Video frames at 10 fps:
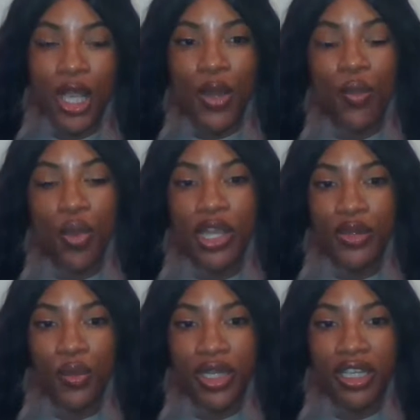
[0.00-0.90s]
one
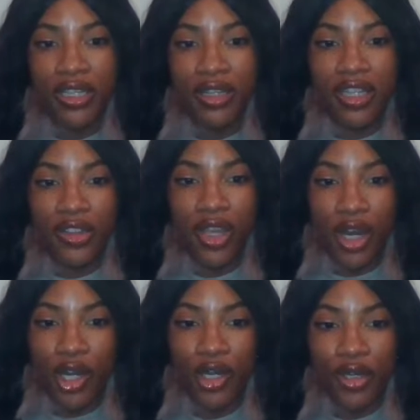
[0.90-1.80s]
with the
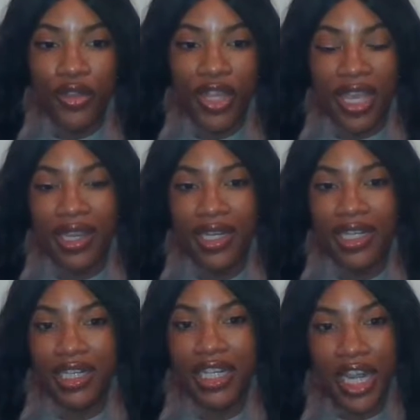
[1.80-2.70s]
earth and
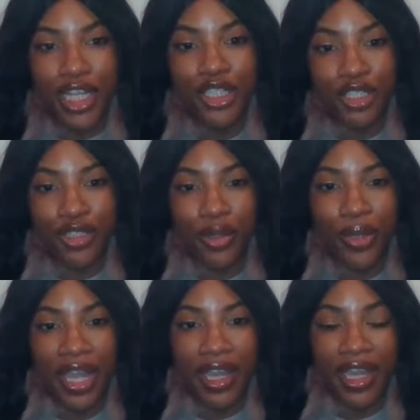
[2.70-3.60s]
nature,
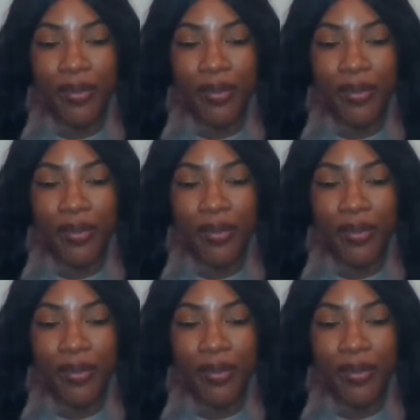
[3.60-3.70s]
okay?